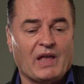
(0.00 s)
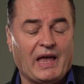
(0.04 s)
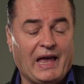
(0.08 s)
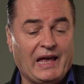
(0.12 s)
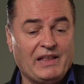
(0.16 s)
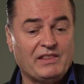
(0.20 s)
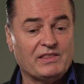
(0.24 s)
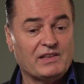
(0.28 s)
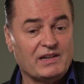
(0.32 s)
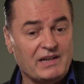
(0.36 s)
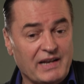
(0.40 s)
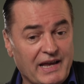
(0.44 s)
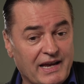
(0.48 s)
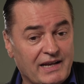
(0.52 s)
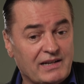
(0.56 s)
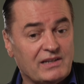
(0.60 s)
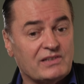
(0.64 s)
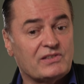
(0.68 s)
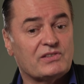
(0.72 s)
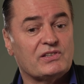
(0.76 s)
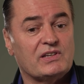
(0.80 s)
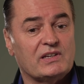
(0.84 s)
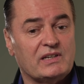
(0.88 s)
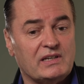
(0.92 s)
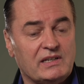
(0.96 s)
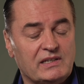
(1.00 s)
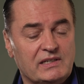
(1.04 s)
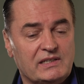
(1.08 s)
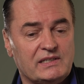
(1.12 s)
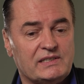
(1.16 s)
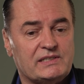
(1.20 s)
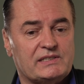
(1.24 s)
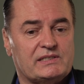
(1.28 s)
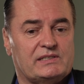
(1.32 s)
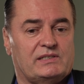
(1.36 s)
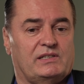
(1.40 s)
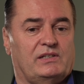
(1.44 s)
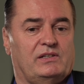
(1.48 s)
And the latest thing
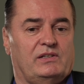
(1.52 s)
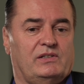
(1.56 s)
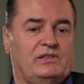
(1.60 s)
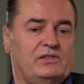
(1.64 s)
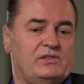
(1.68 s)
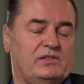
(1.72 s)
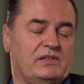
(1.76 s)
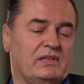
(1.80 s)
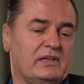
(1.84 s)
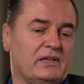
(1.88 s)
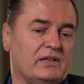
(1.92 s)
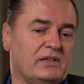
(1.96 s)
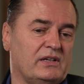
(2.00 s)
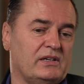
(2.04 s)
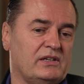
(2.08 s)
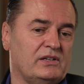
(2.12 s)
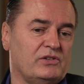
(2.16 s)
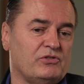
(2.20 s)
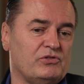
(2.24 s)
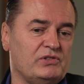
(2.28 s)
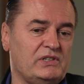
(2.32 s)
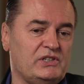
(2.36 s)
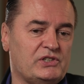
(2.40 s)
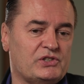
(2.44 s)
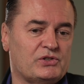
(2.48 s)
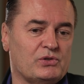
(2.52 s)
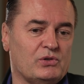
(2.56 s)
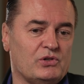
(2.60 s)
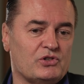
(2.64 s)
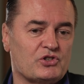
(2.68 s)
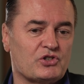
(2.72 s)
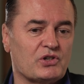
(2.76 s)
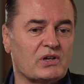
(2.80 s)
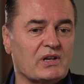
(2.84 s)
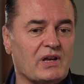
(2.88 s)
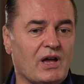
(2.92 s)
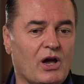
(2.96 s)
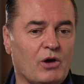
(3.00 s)
is
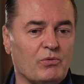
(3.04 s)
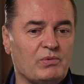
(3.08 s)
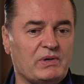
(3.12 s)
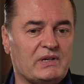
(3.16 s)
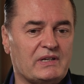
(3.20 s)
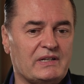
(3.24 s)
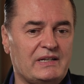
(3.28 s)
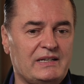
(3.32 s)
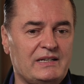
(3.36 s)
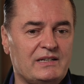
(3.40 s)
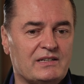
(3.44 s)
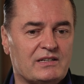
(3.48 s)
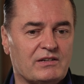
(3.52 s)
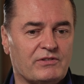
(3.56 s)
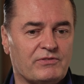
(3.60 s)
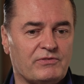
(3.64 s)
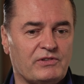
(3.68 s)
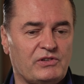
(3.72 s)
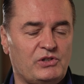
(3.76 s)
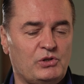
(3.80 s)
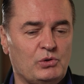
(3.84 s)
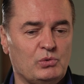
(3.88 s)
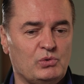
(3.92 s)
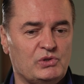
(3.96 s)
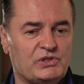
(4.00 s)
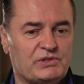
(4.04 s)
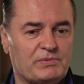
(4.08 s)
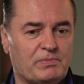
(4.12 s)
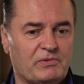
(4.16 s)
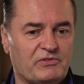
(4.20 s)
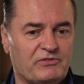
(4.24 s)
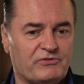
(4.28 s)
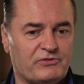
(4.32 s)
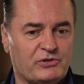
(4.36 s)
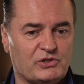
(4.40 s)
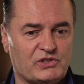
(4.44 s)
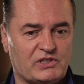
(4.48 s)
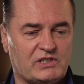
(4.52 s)
researching how we can use
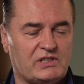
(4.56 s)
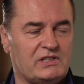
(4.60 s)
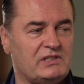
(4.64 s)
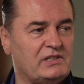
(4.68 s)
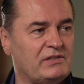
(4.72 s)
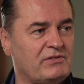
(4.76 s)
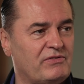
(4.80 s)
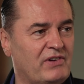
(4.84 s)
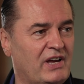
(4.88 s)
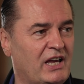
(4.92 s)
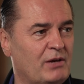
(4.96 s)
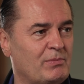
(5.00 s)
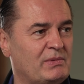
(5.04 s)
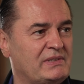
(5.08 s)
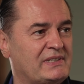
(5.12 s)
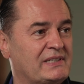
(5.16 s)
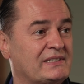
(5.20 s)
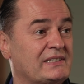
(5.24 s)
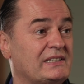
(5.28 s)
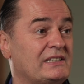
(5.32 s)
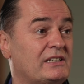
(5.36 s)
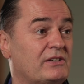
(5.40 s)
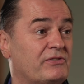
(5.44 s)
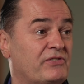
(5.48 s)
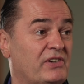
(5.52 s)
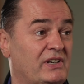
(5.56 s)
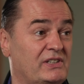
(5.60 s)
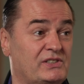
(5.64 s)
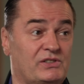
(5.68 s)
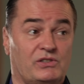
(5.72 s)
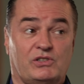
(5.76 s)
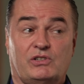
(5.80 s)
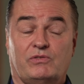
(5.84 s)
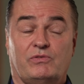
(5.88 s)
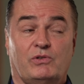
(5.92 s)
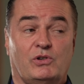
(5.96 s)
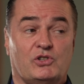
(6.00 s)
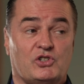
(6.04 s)
physical environments as interface
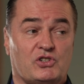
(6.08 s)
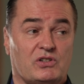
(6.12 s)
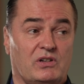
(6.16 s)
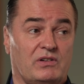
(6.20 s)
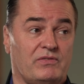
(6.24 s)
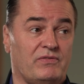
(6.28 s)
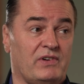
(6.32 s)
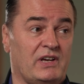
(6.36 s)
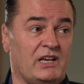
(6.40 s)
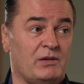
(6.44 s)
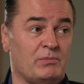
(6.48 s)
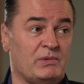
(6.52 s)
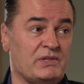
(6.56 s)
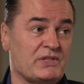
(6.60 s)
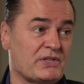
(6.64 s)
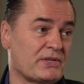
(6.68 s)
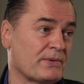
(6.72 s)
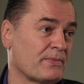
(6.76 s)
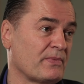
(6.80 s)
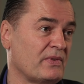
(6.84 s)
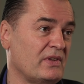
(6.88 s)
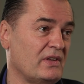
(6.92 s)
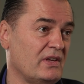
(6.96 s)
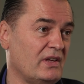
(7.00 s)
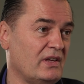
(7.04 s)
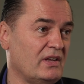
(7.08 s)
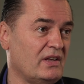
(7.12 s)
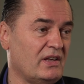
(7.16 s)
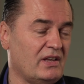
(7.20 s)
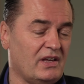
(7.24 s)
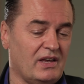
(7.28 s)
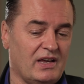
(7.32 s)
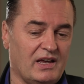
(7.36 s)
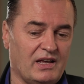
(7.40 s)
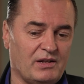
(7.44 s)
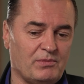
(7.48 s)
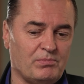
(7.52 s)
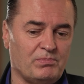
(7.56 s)
into virtual environments
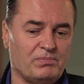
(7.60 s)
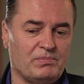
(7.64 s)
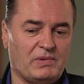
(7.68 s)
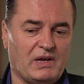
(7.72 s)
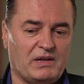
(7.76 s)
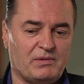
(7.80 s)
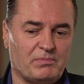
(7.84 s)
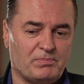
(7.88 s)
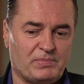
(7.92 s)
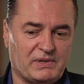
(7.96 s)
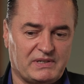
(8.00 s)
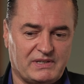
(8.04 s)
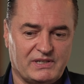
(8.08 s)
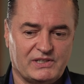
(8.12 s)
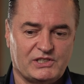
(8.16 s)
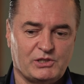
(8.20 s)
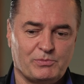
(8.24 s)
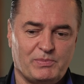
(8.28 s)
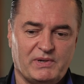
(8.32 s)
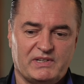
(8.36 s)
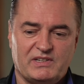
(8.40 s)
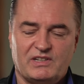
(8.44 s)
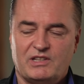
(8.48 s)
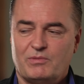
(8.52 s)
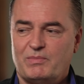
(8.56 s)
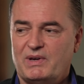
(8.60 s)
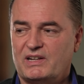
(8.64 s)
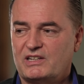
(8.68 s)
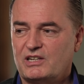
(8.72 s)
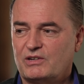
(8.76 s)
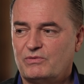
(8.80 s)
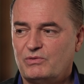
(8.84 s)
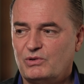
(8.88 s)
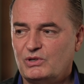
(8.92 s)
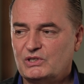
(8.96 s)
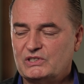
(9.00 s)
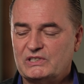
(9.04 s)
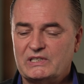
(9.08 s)
and participate in the
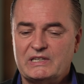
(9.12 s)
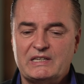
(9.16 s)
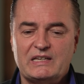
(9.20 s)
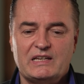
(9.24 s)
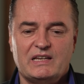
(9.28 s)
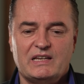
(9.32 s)
metaverse.